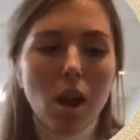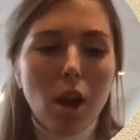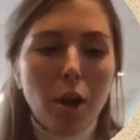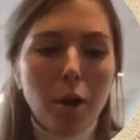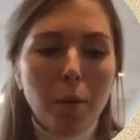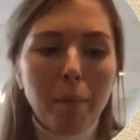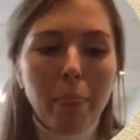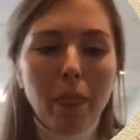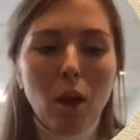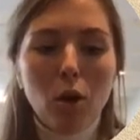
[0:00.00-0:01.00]
Um,
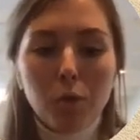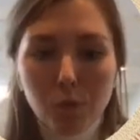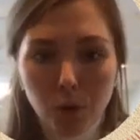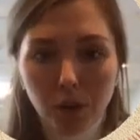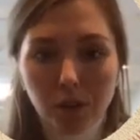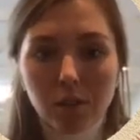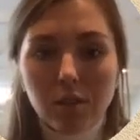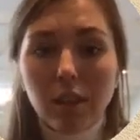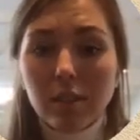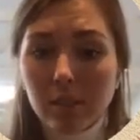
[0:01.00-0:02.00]
of course,
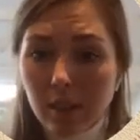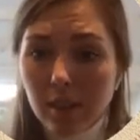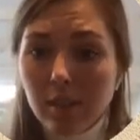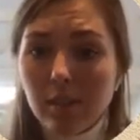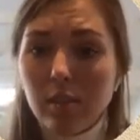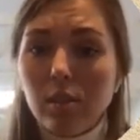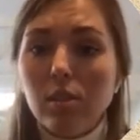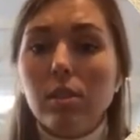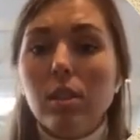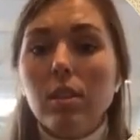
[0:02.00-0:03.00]
that's nice to
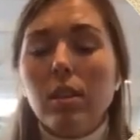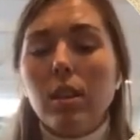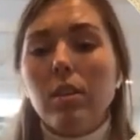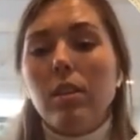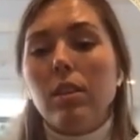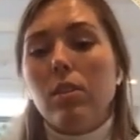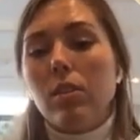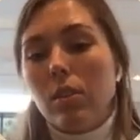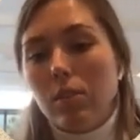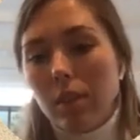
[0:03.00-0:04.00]
use it and you
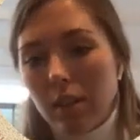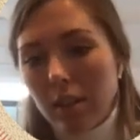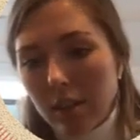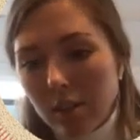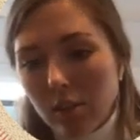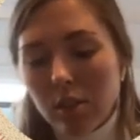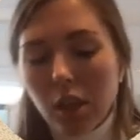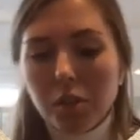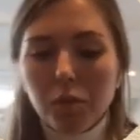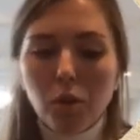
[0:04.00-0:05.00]
know that it's
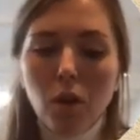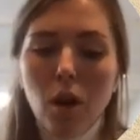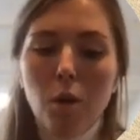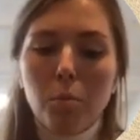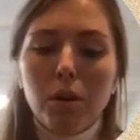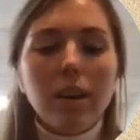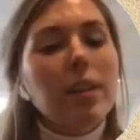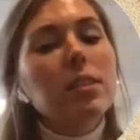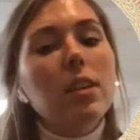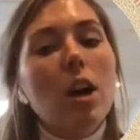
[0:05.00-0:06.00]
successful. But
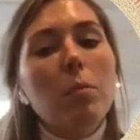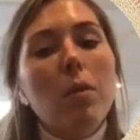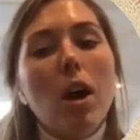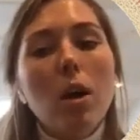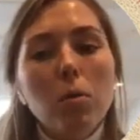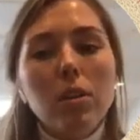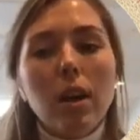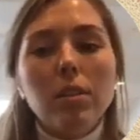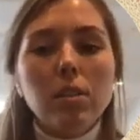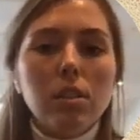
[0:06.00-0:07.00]
next time, I would
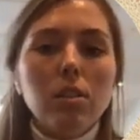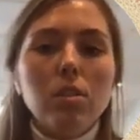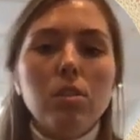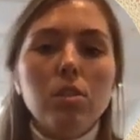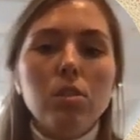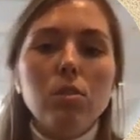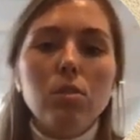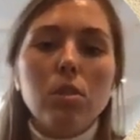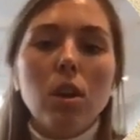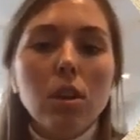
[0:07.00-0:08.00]
ask you to
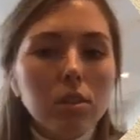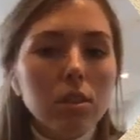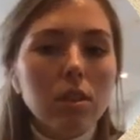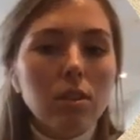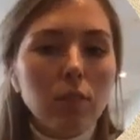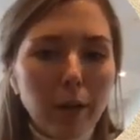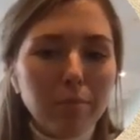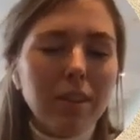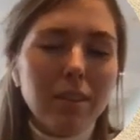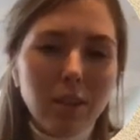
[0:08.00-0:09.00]
not grab
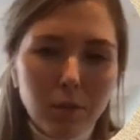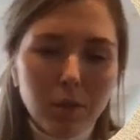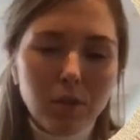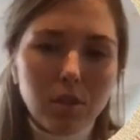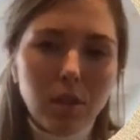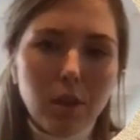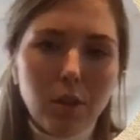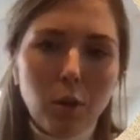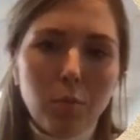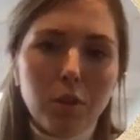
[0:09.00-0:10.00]
the default
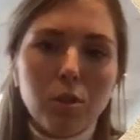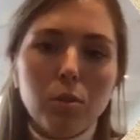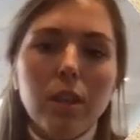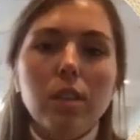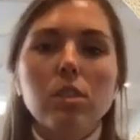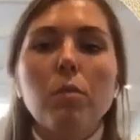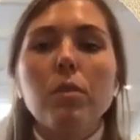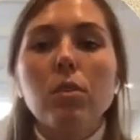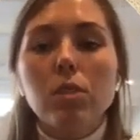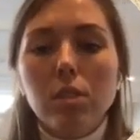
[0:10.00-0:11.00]
scenario, but create something
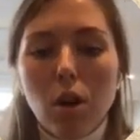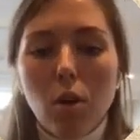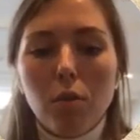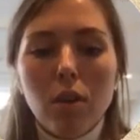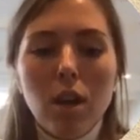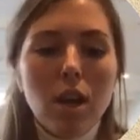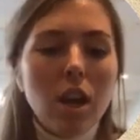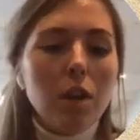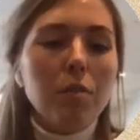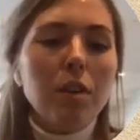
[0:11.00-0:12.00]
yourself.
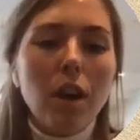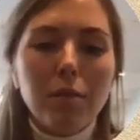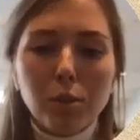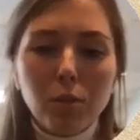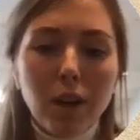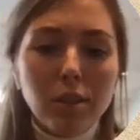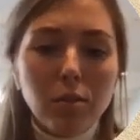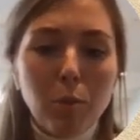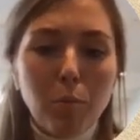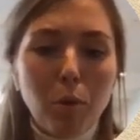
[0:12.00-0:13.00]
If you have to write a
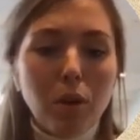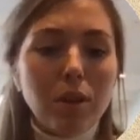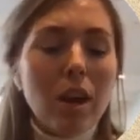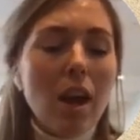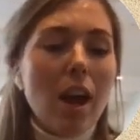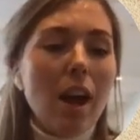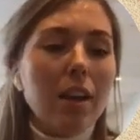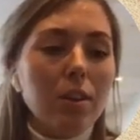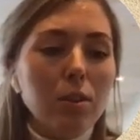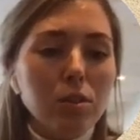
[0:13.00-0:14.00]
report and
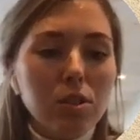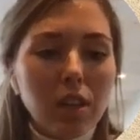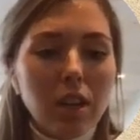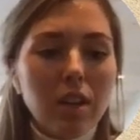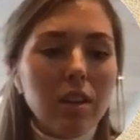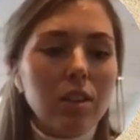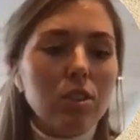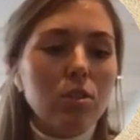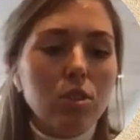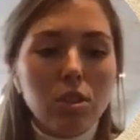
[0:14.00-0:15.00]
you say that
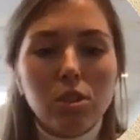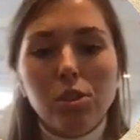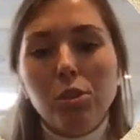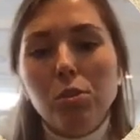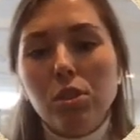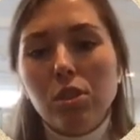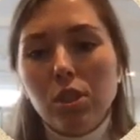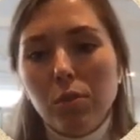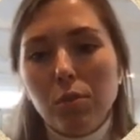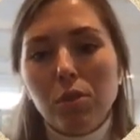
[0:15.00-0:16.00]
you just use a
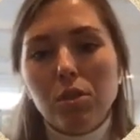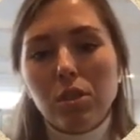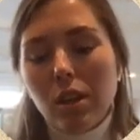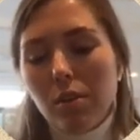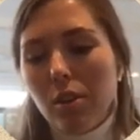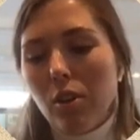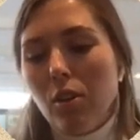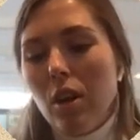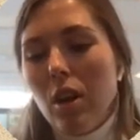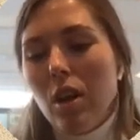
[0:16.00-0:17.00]
default scenario,
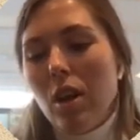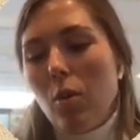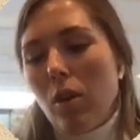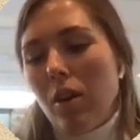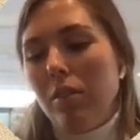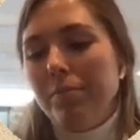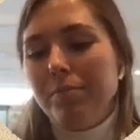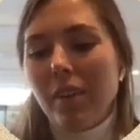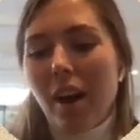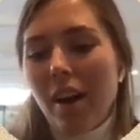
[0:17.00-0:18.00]
well,
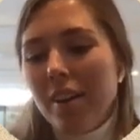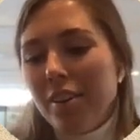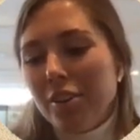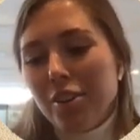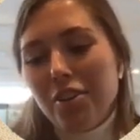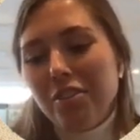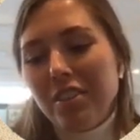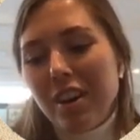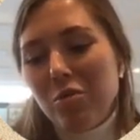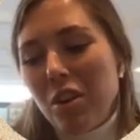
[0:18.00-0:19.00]
I don't know.
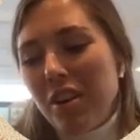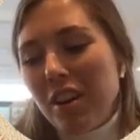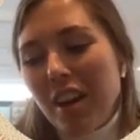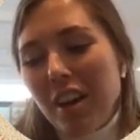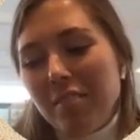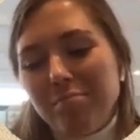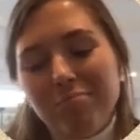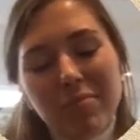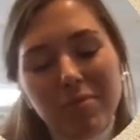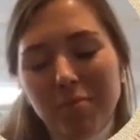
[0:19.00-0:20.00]
Well,
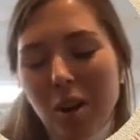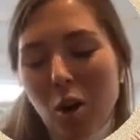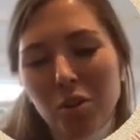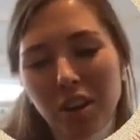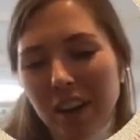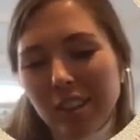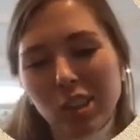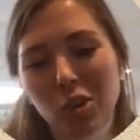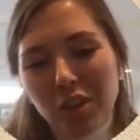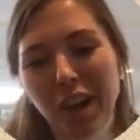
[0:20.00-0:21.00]
it's
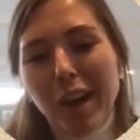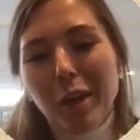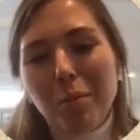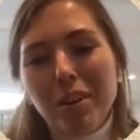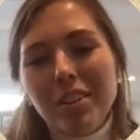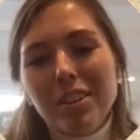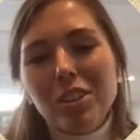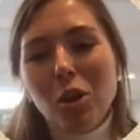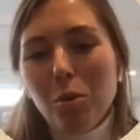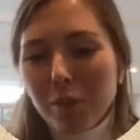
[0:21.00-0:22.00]
okay, but it's
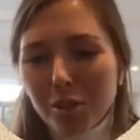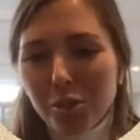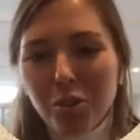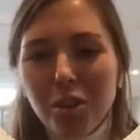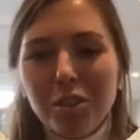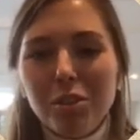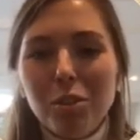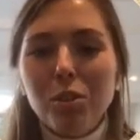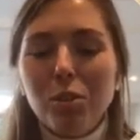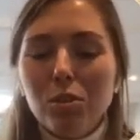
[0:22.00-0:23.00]
so much cooler to
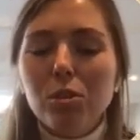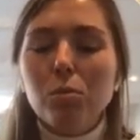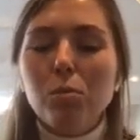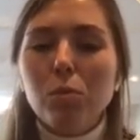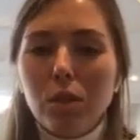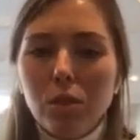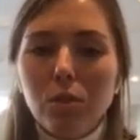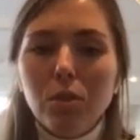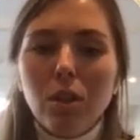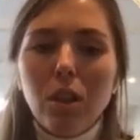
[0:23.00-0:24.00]
use
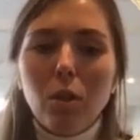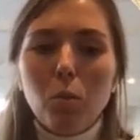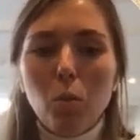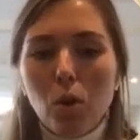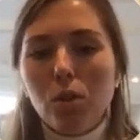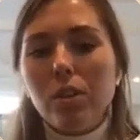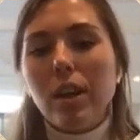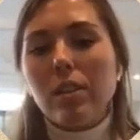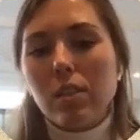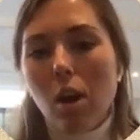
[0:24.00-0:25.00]
real world
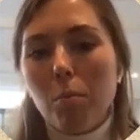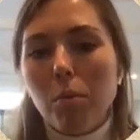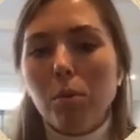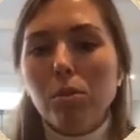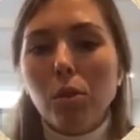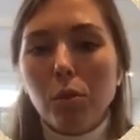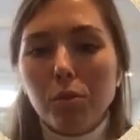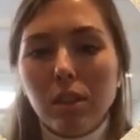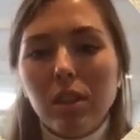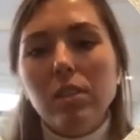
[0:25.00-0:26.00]
examples of
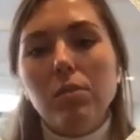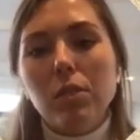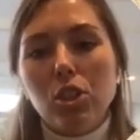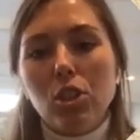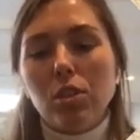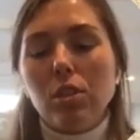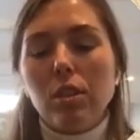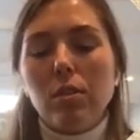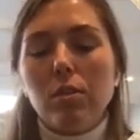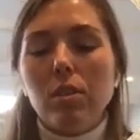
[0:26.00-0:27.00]
these phishing
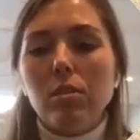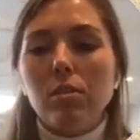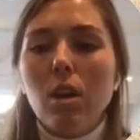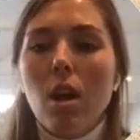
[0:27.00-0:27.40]
scenarios.